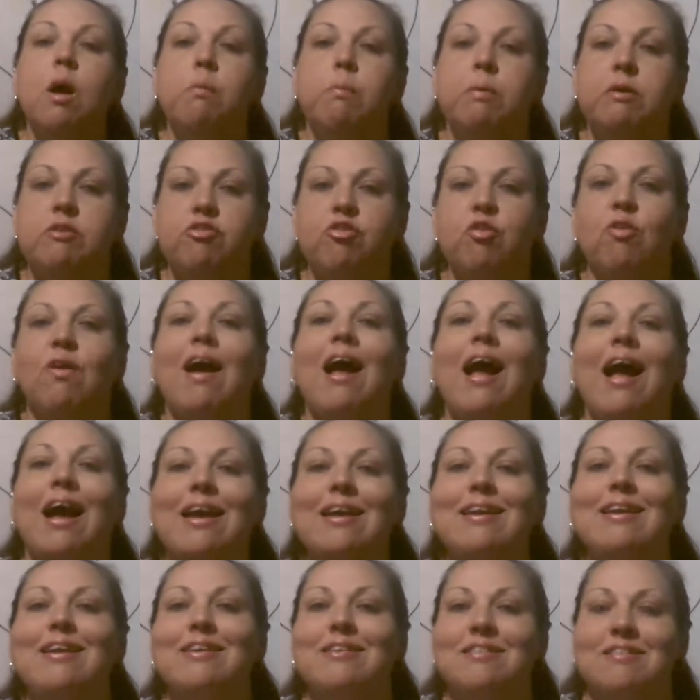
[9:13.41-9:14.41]
But you're
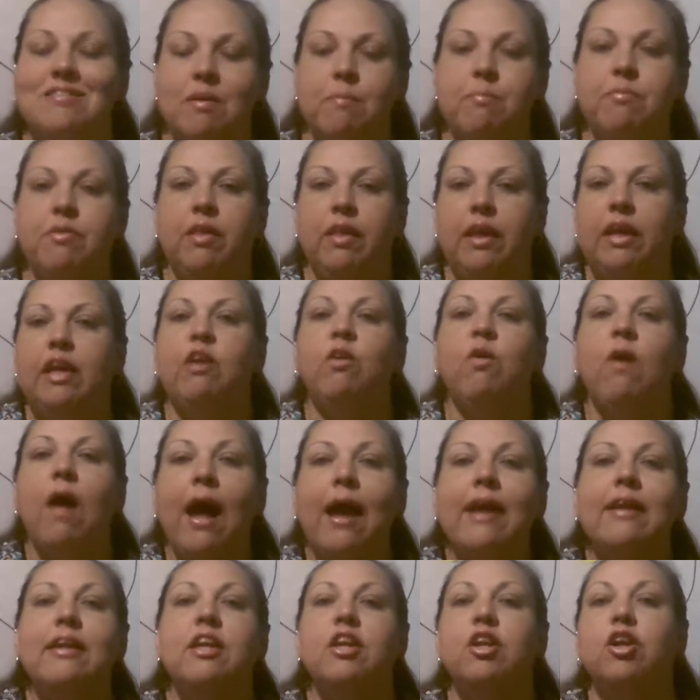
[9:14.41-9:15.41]
hiding something, like you're
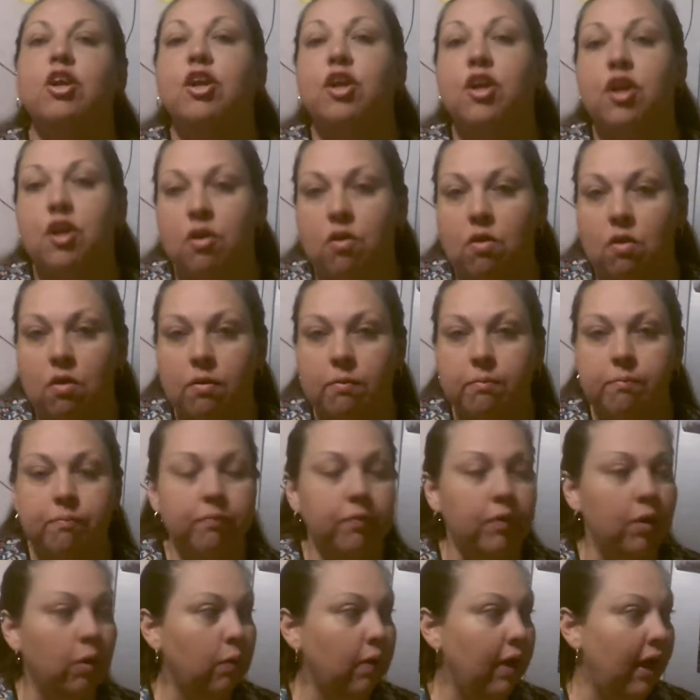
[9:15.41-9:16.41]
hiding a cure,
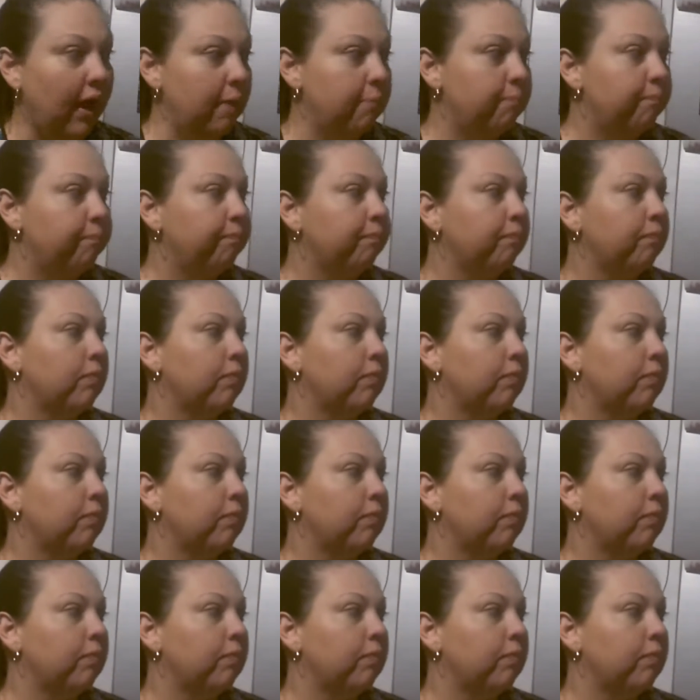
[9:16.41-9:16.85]
okay?